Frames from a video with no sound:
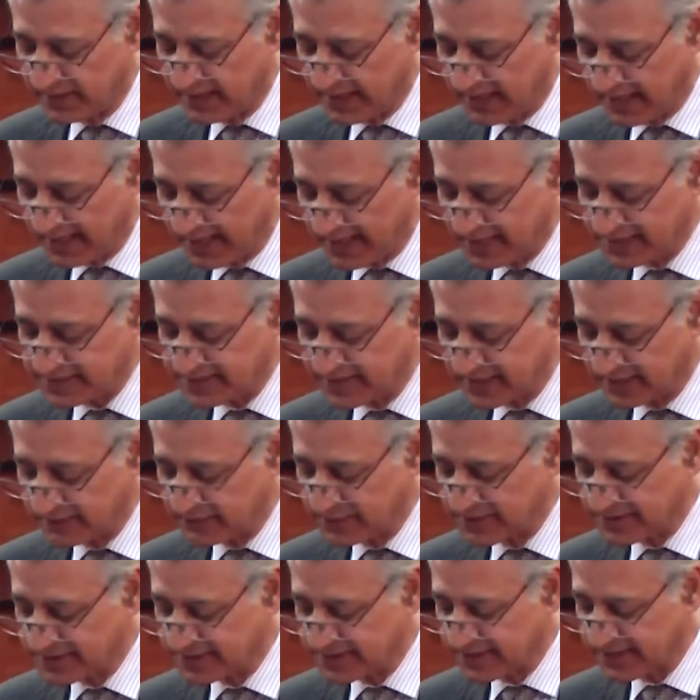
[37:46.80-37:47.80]
as
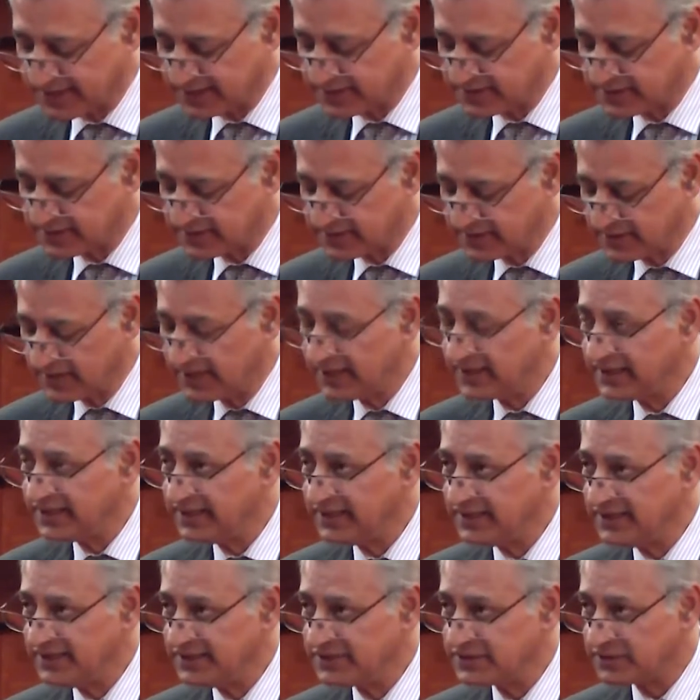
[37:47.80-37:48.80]
diverse as
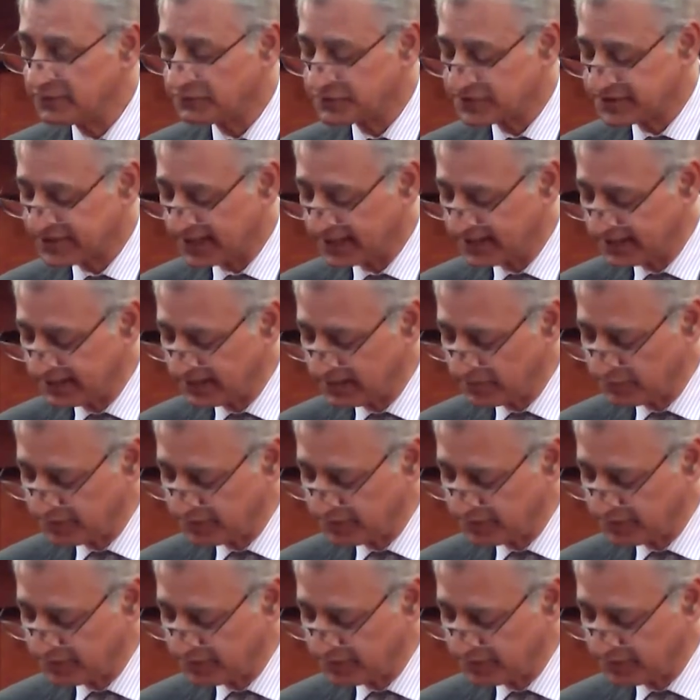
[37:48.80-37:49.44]
ease of starting a